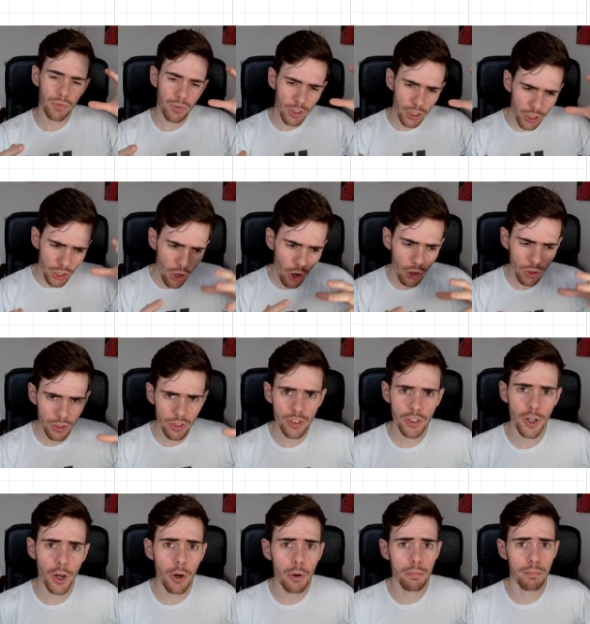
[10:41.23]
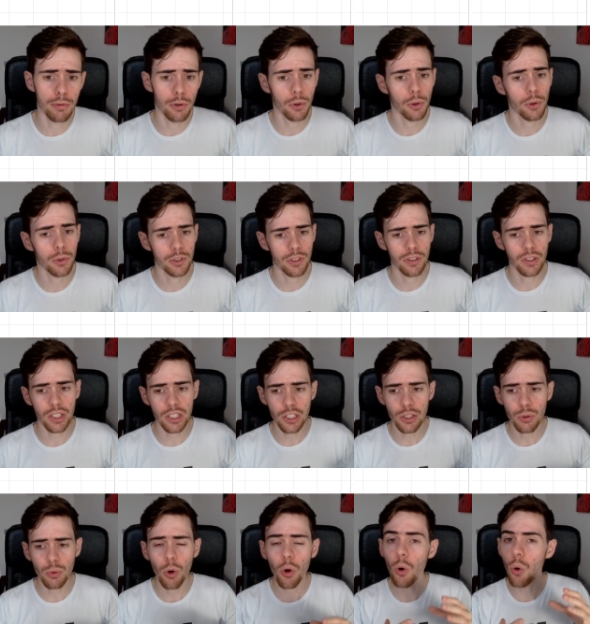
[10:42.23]
not so broad that
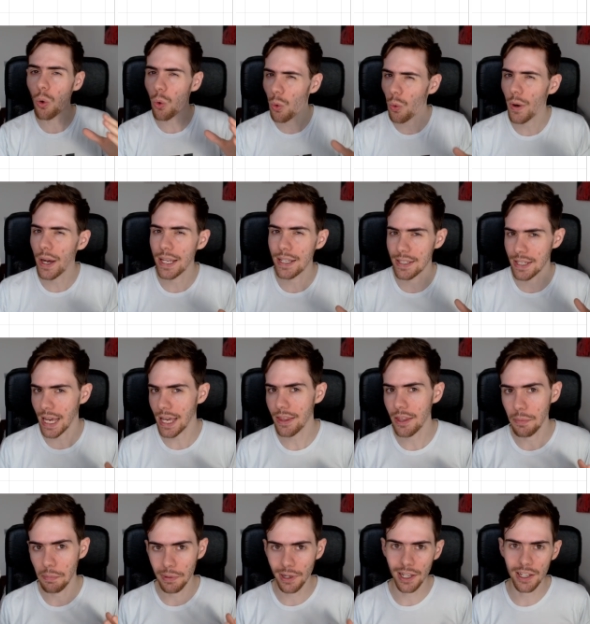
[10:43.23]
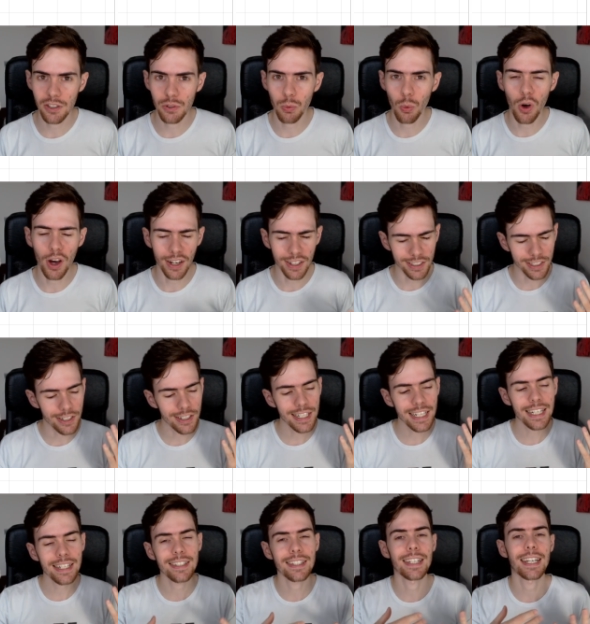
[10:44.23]
you always get the plus one. You
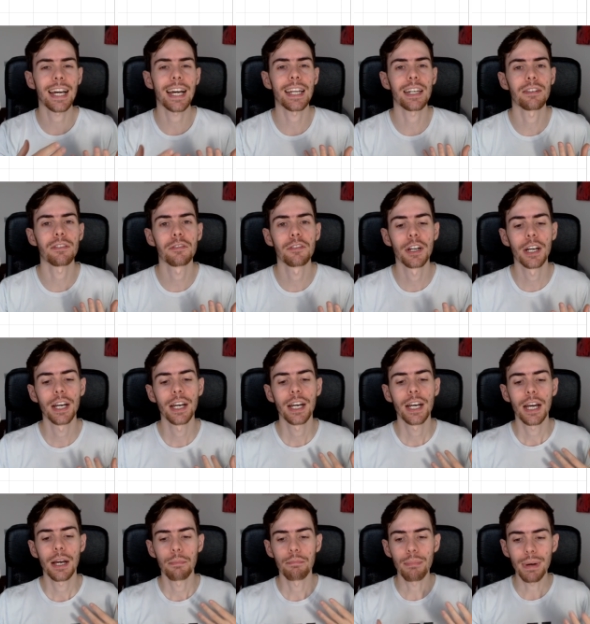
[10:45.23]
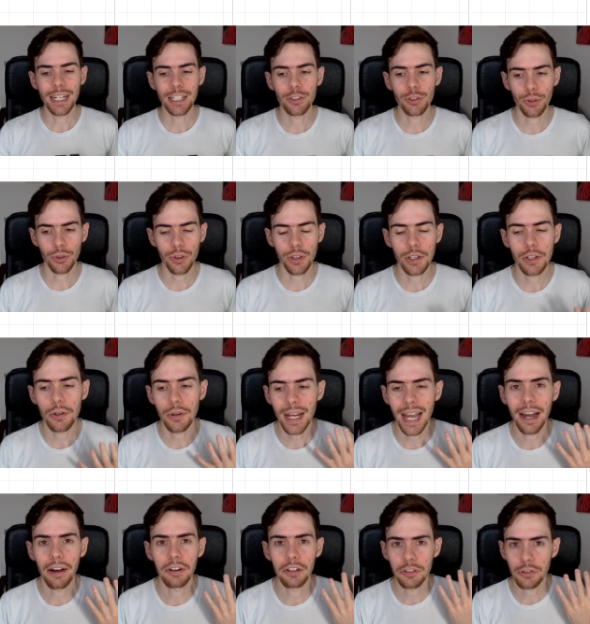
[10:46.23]
need to kind of make sure that your
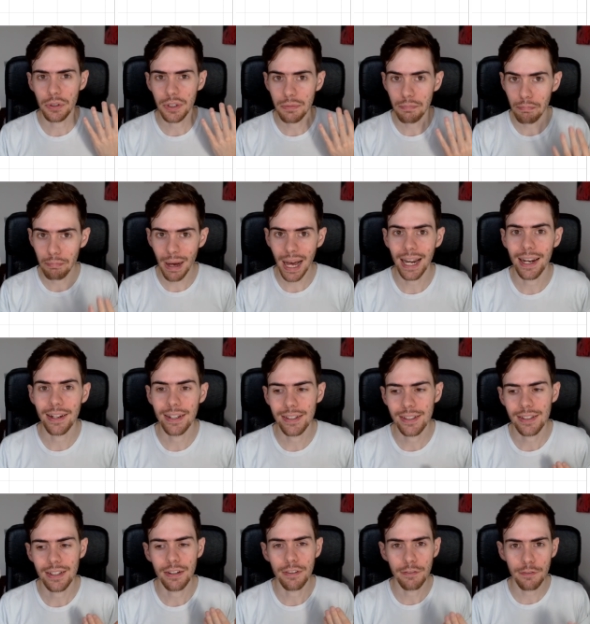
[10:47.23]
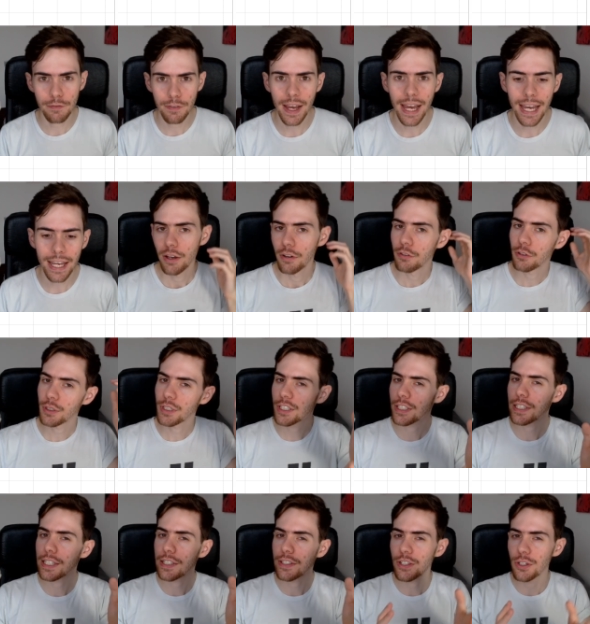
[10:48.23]
character is balanced and fair. For
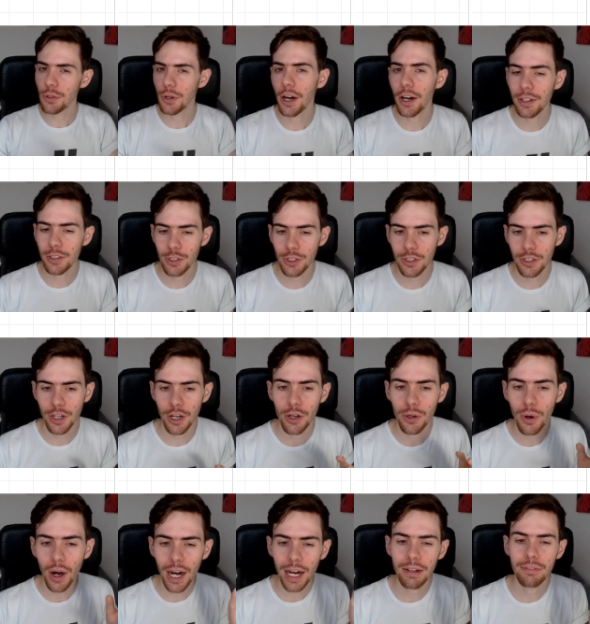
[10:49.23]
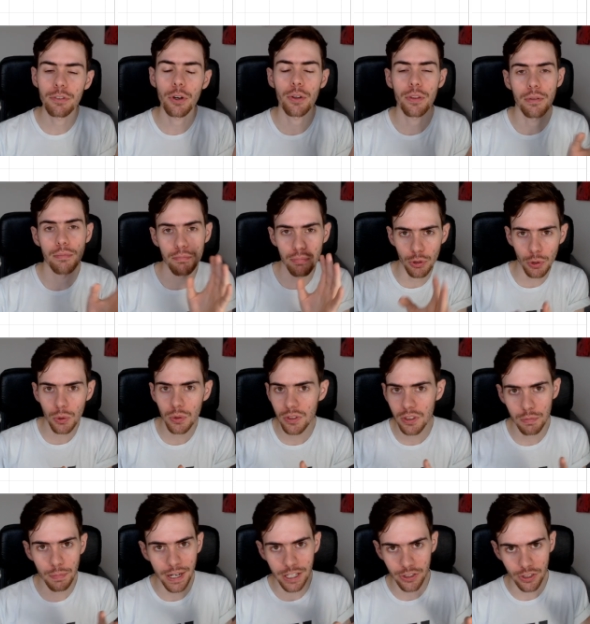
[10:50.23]
instance, you can't just go, I've got the brawl
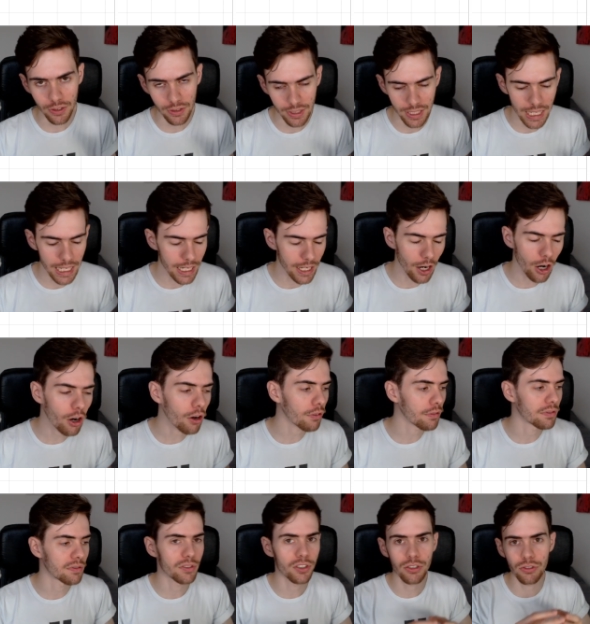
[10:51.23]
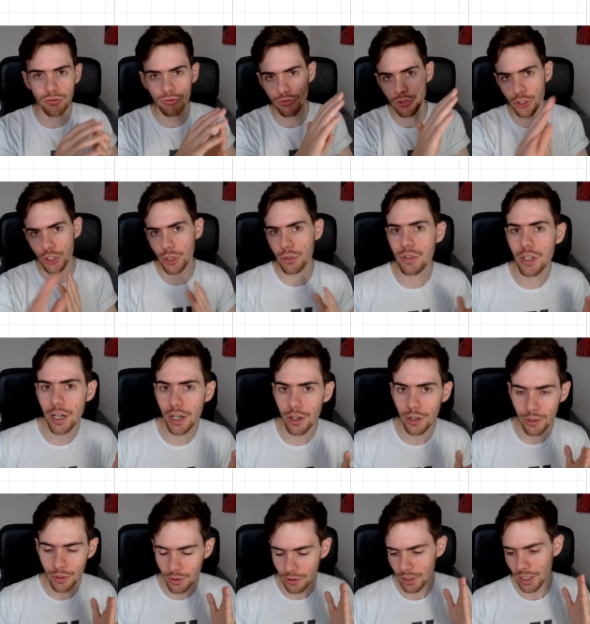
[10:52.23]
specialty of
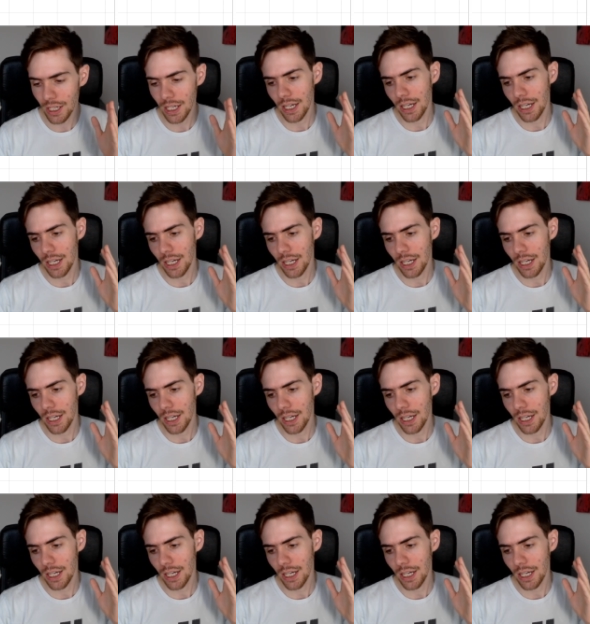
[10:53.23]
judo,